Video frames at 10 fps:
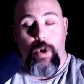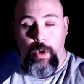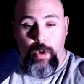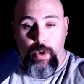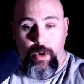
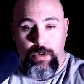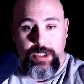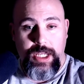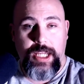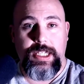All
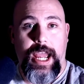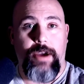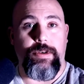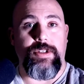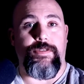6
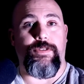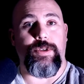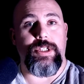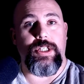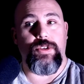hours of
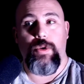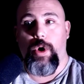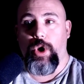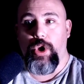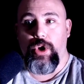footage
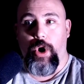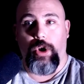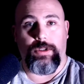gone.